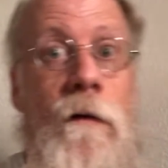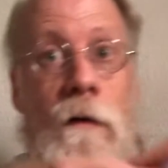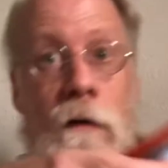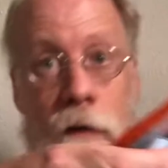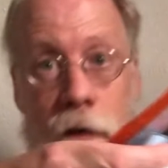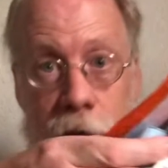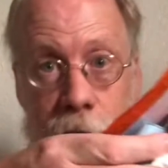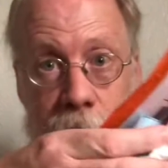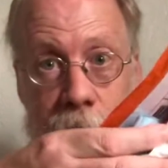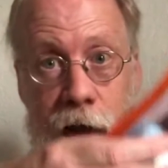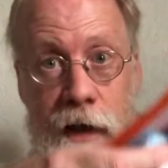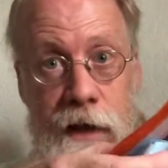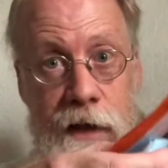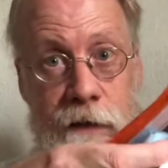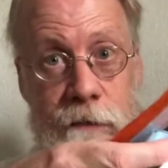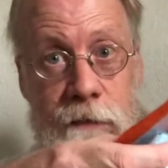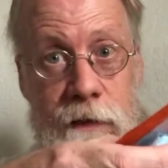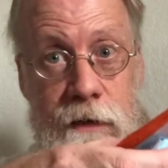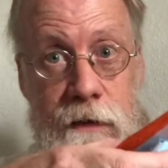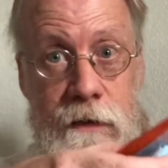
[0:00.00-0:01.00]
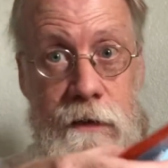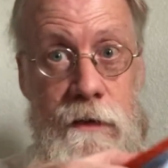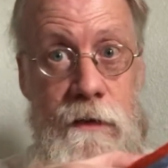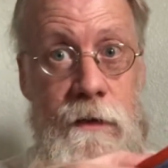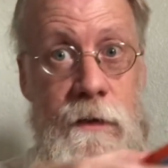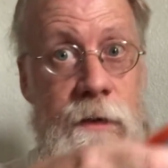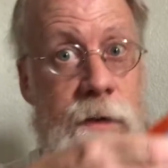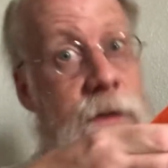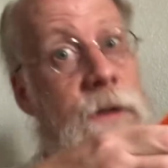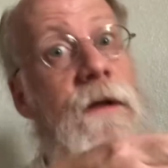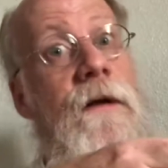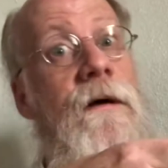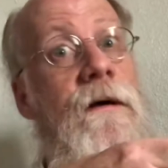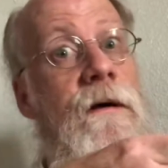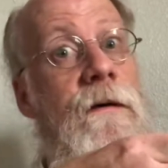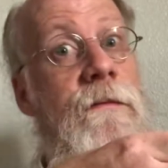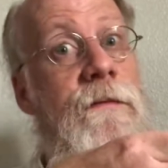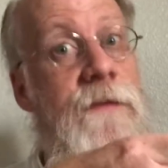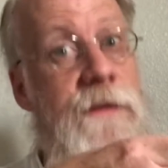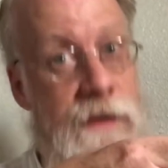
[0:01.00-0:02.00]
our heavy hitters
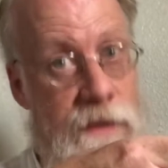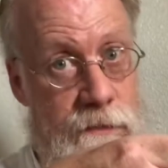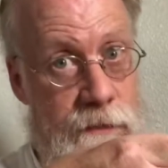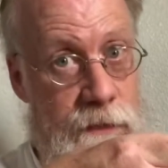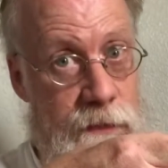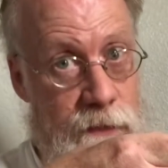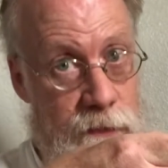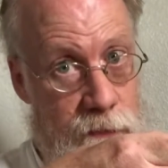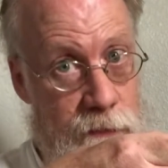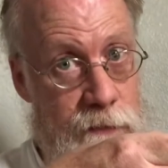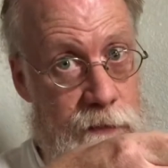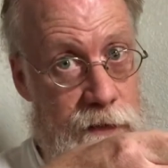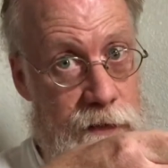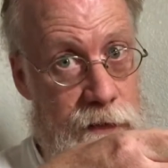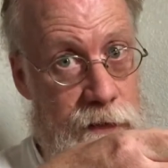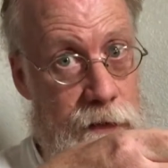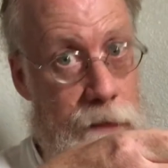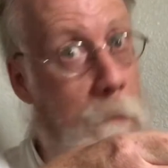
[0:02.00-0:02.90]
of Devin Duvernay.